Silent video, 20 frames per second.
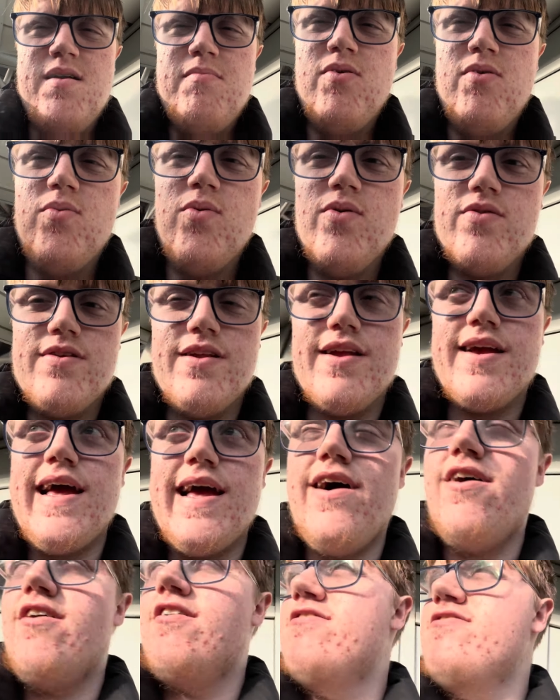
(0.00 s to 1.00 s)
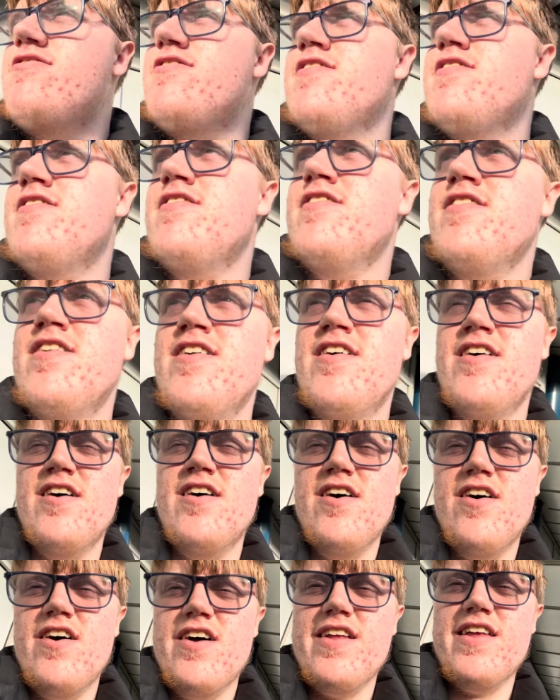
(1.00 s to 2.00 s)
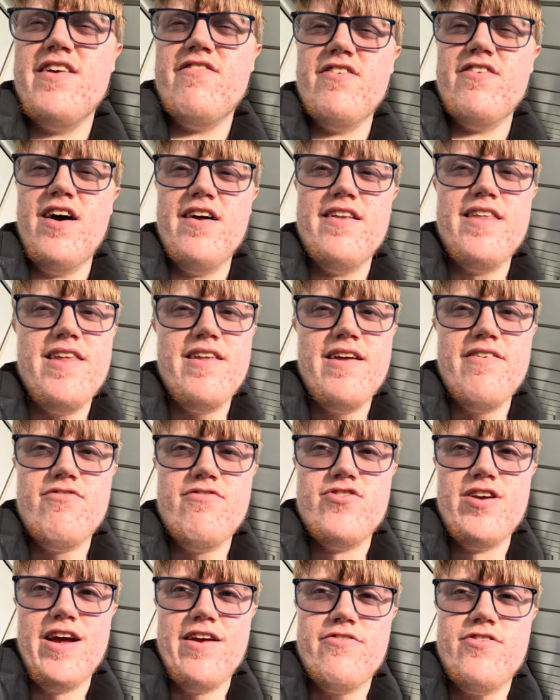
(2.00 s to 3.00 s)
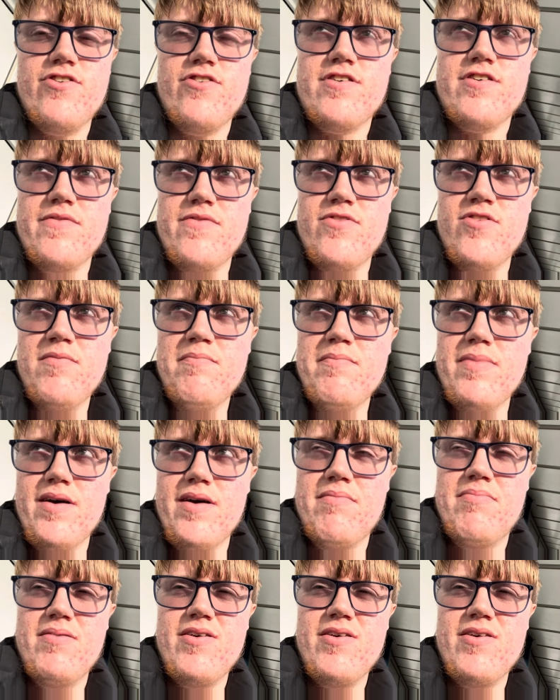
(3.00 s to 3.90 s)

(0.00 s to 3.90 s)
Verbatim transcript: What, Where did it get off? I didn't, even, I didn't have a chance to look up number.